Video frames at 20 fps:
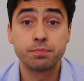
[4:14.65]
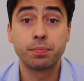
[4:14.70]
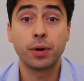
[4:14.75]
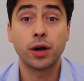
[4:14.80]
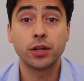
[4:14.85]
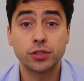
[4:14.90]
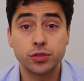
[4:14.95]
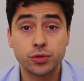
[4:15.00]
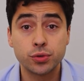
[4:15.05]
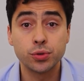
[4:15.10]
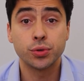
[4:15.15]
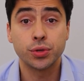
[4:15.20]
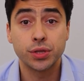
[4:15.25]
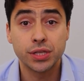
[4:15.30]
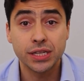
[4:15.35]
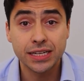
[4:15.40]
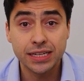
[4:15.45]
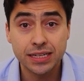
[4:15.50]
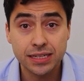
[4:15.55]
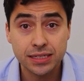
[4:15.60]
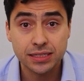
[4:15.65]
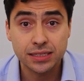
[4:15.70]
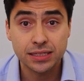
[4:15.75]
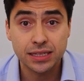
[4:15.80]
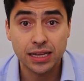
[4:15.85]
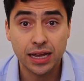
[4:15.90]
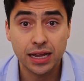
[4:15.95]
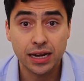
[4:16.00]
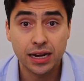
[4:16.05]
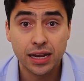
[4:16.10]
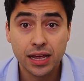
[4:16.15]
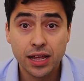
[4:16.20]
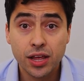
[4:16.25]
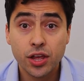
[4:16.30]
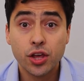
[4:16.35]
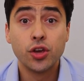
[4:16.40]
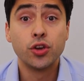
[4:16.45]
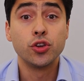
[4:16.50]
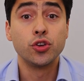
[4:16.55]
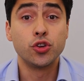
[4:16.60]
but truth is that
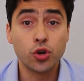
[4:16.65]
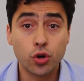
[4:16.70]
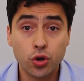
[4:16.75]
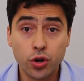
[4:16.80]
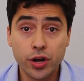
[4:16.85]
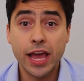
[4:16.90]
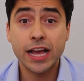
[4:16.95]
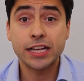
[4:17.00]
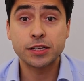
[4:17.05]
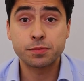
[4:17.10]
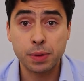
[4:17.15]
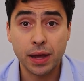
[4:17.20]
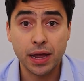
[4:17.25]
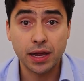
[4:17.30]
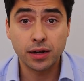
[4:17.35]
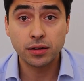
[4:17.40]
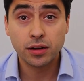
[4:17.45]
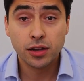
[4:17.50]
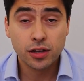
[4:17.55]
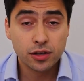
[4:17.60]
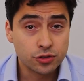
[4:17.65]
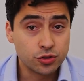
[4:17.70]
you're gonna expand,